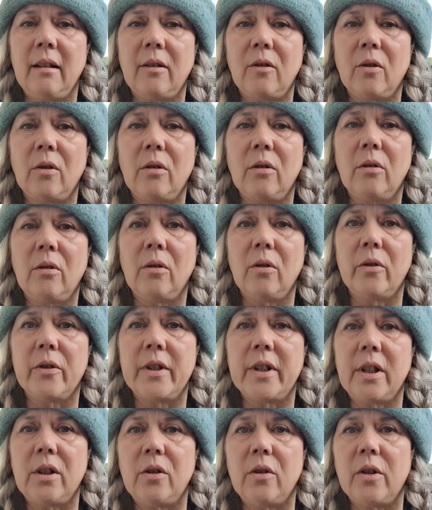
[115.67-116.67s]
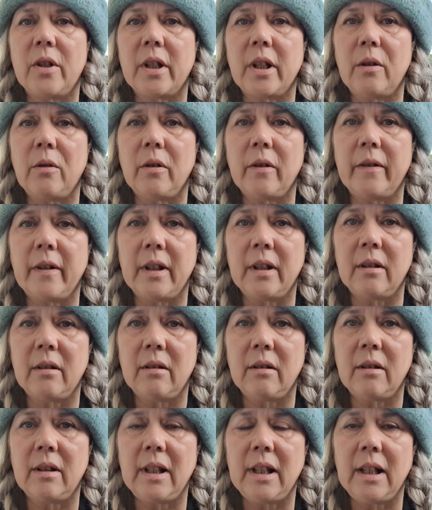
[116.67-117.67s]
Got lots of use out of it
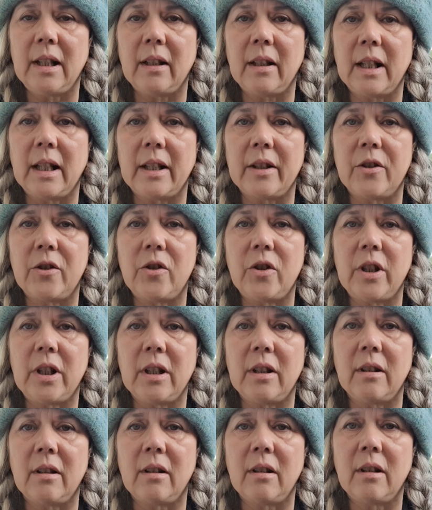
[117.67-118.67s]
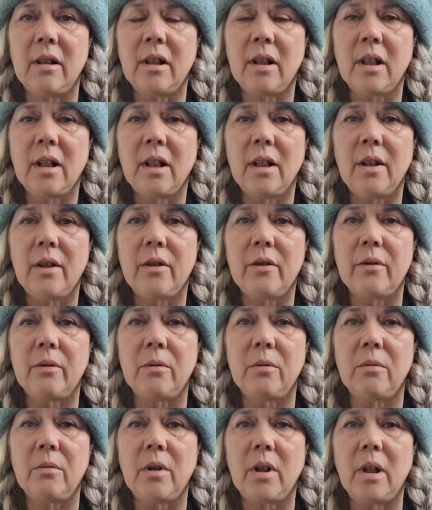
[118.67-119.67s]
last year.
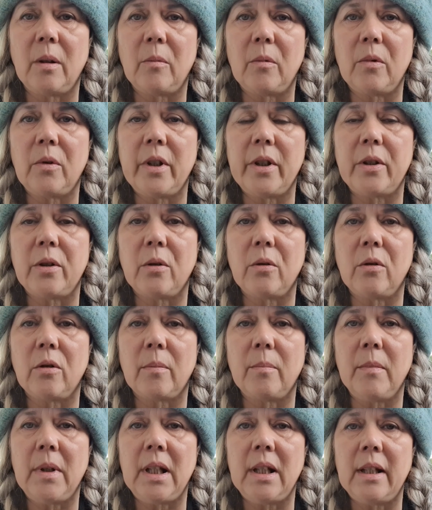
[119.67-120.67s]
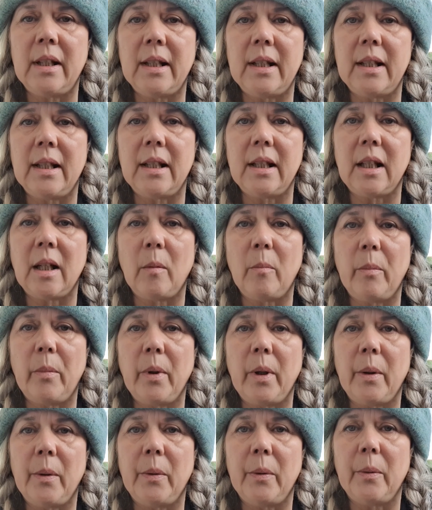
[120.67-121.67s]
So I'm going to talk mainly today
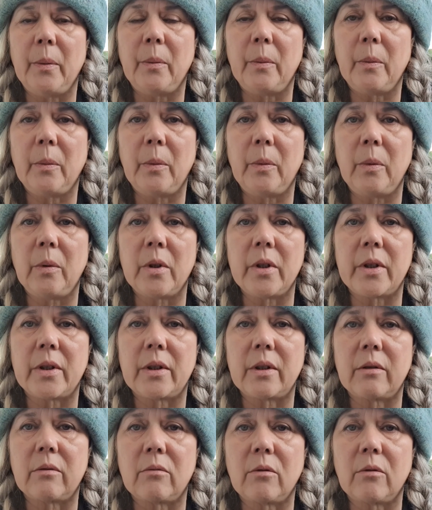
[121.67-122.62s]
about what's